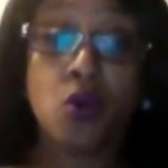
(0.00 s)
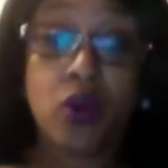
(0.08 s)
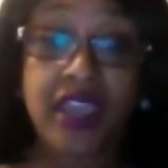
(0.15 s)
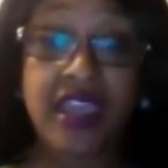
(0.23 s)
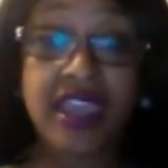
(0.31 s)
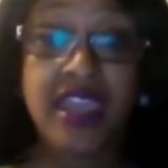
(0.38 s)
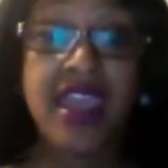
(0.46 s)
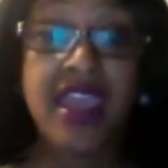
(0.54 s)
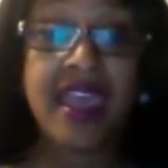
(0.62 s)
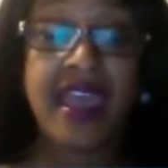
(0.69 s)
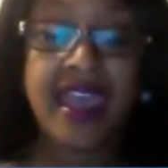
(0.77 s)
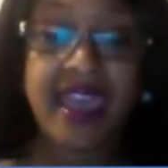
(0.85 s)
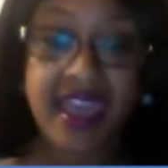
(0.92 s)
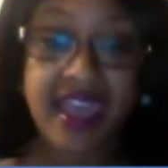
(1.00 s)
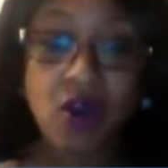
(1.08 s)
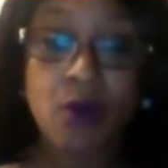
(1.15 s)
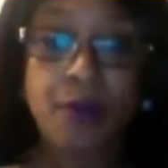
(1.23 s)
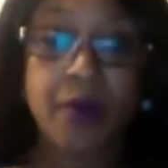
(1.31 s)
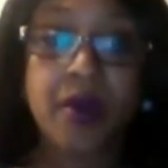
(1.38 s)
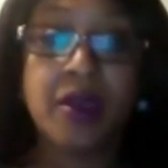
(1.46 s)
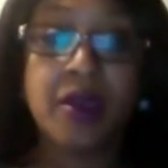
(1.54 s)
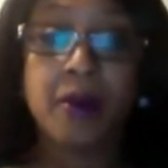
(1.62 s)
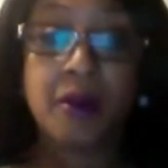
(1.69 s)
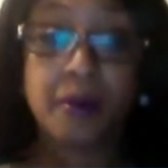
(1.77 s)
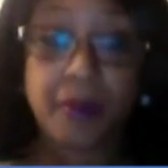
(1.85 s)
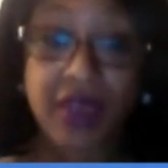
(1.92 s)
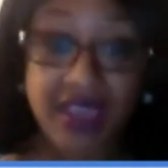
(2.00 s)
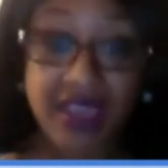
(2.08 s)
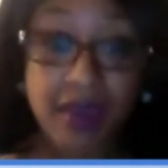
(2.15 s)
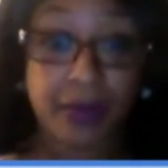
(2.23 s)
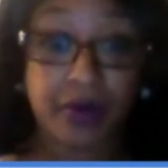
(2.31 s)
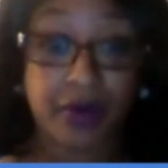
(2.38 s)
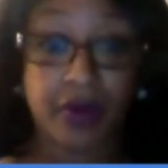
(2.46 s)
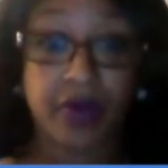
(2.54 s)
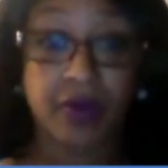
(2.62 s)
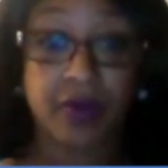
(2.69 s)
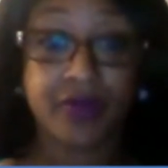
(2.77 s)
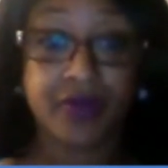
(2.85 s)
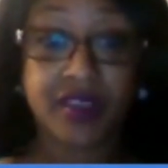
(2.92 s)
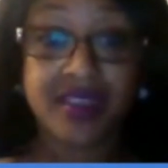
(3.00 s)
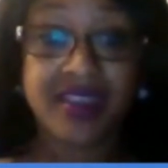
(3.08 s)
we help people